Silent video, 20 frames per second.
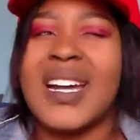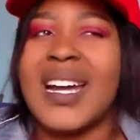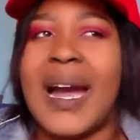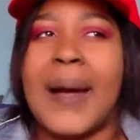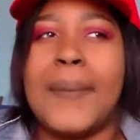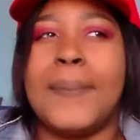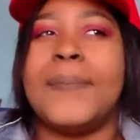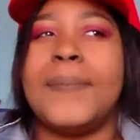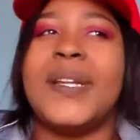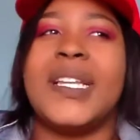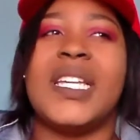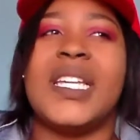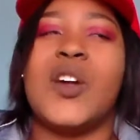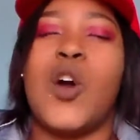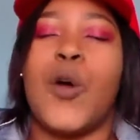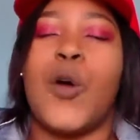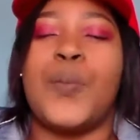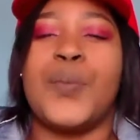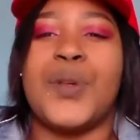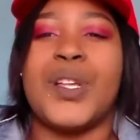
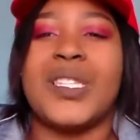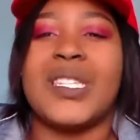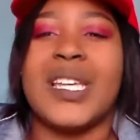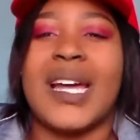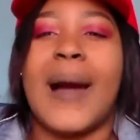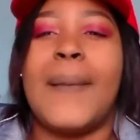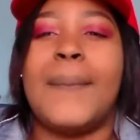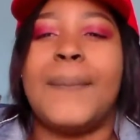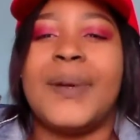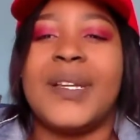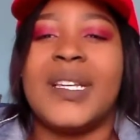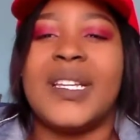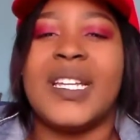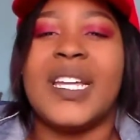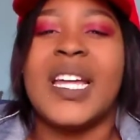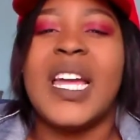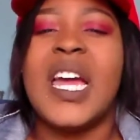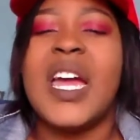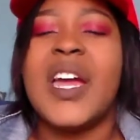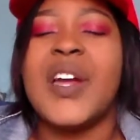company or beauty
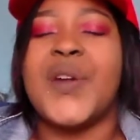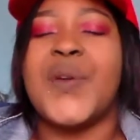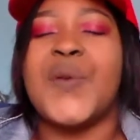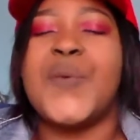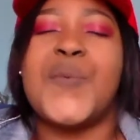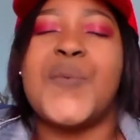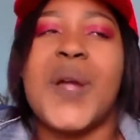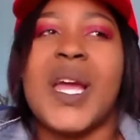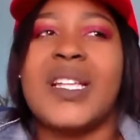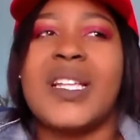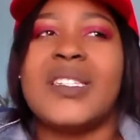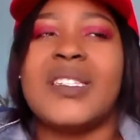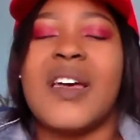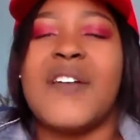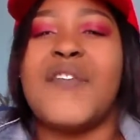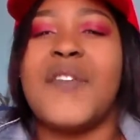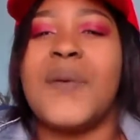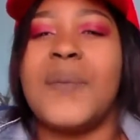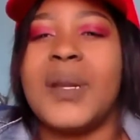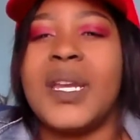company creates
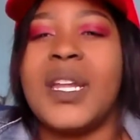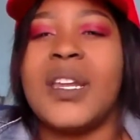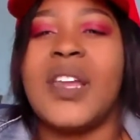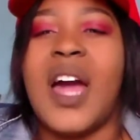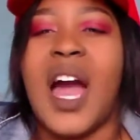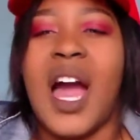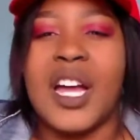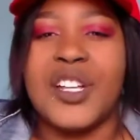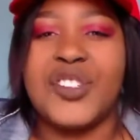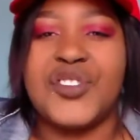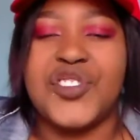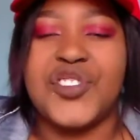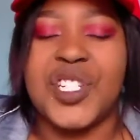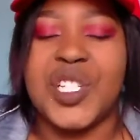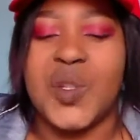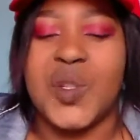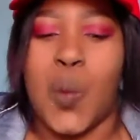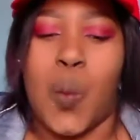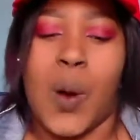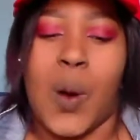feminine
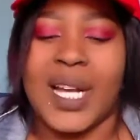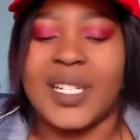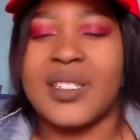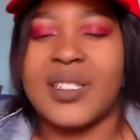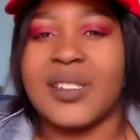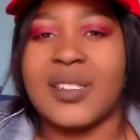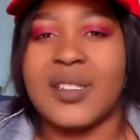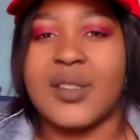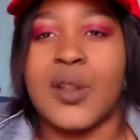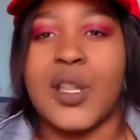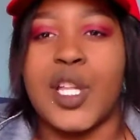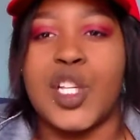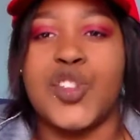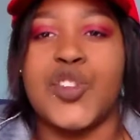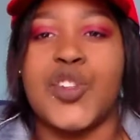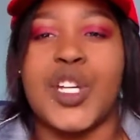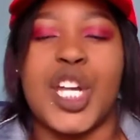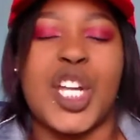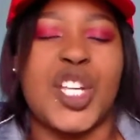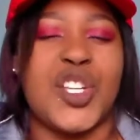hygiene washes so
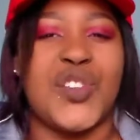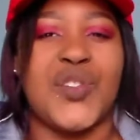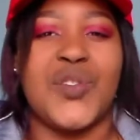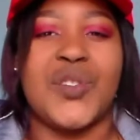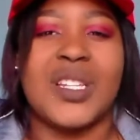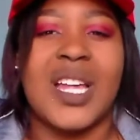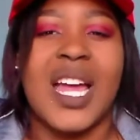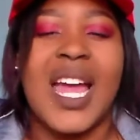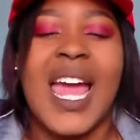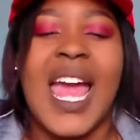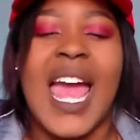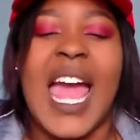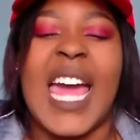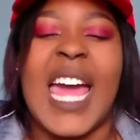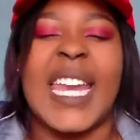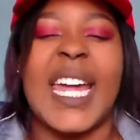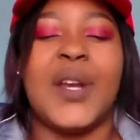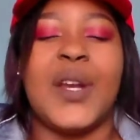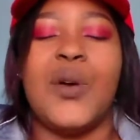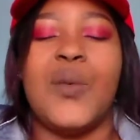that you can use.
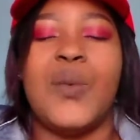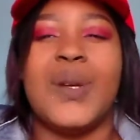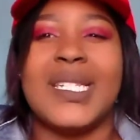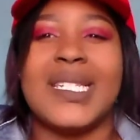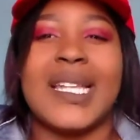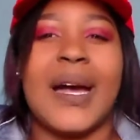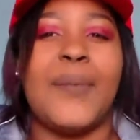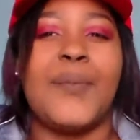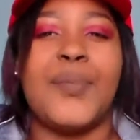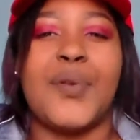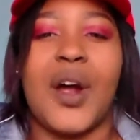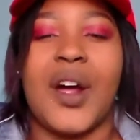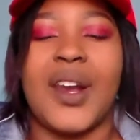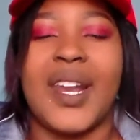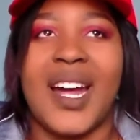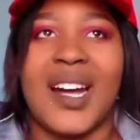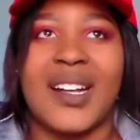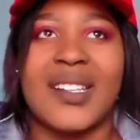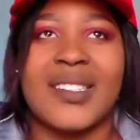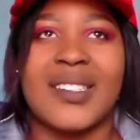And I know with some
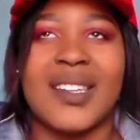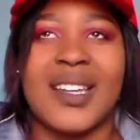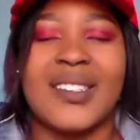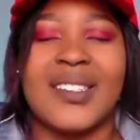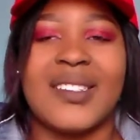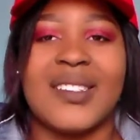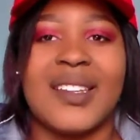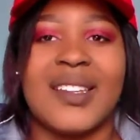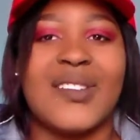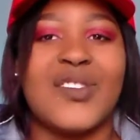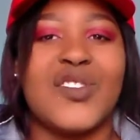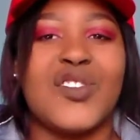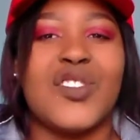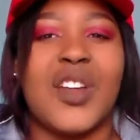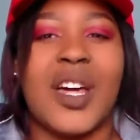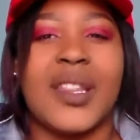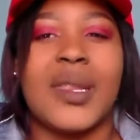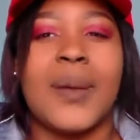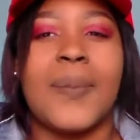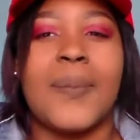products it's
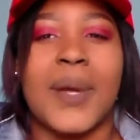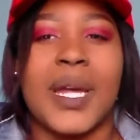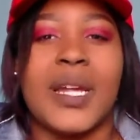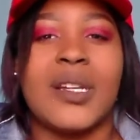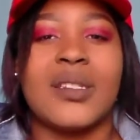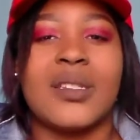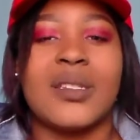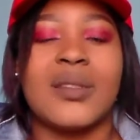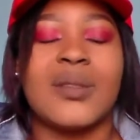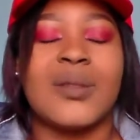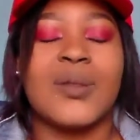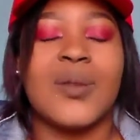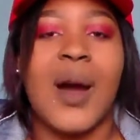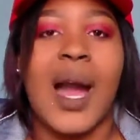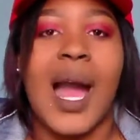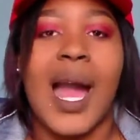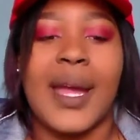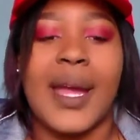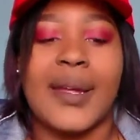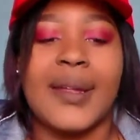not the best,
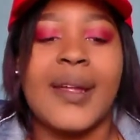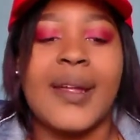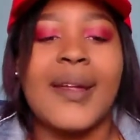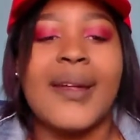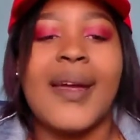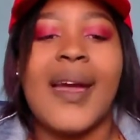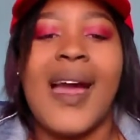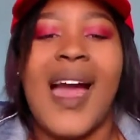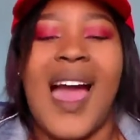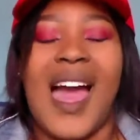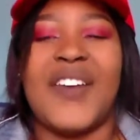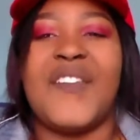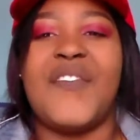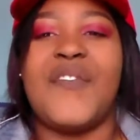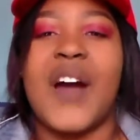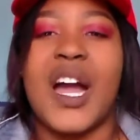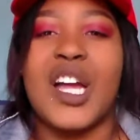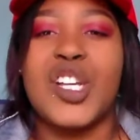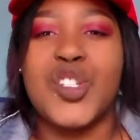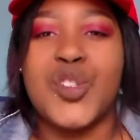so I
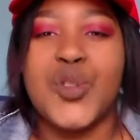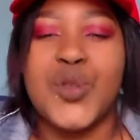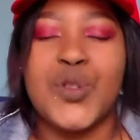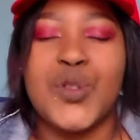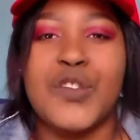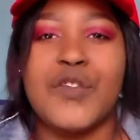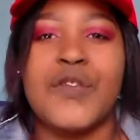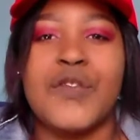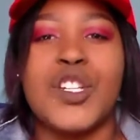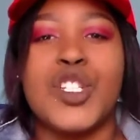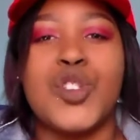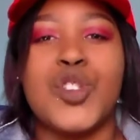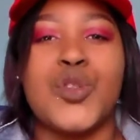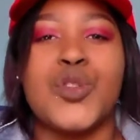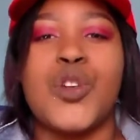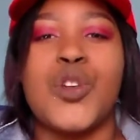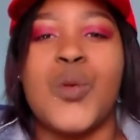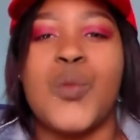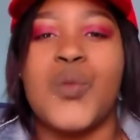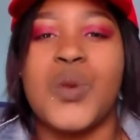advise you to first
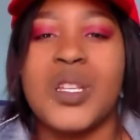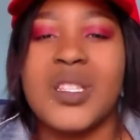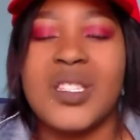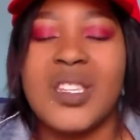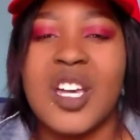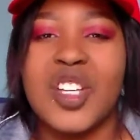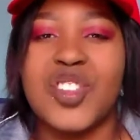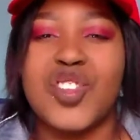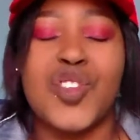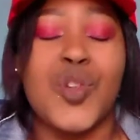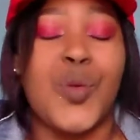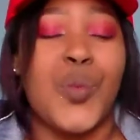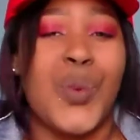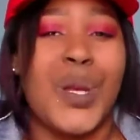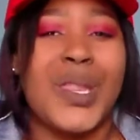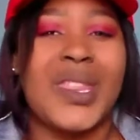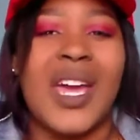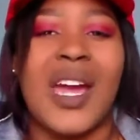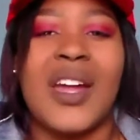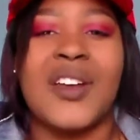do your research,
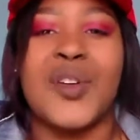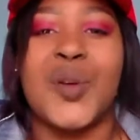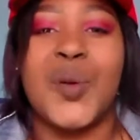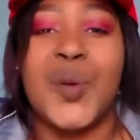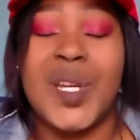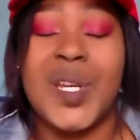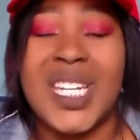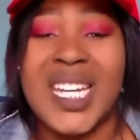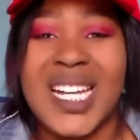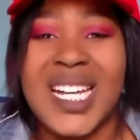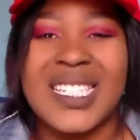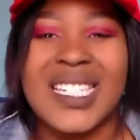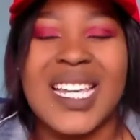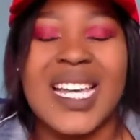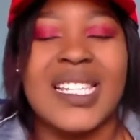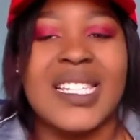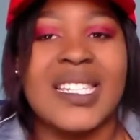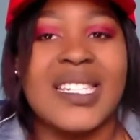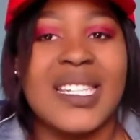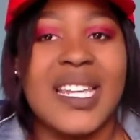read the ingredients,
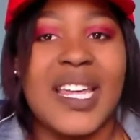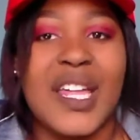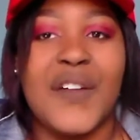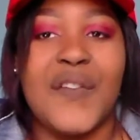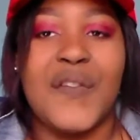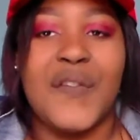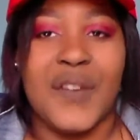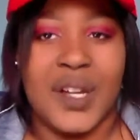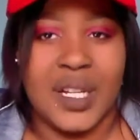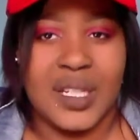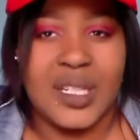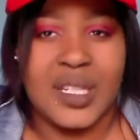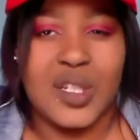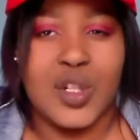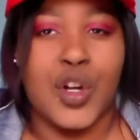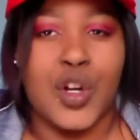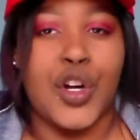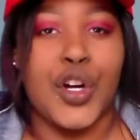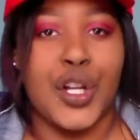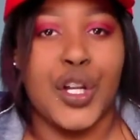and see if
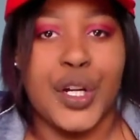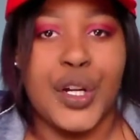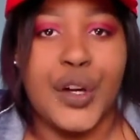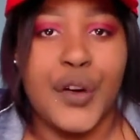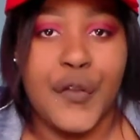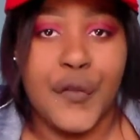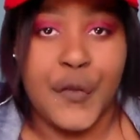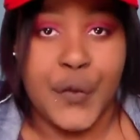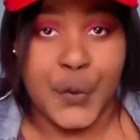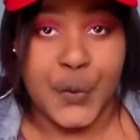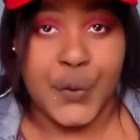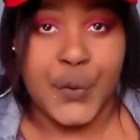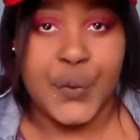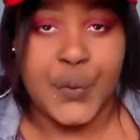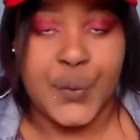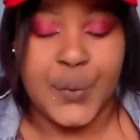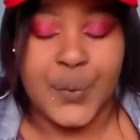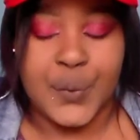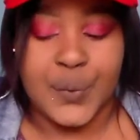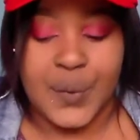it's good for
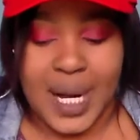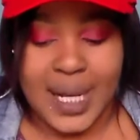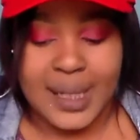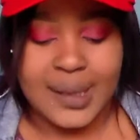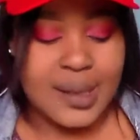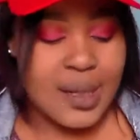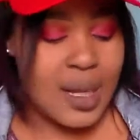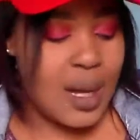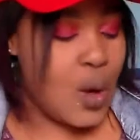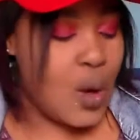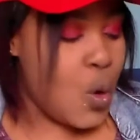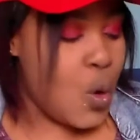you, right?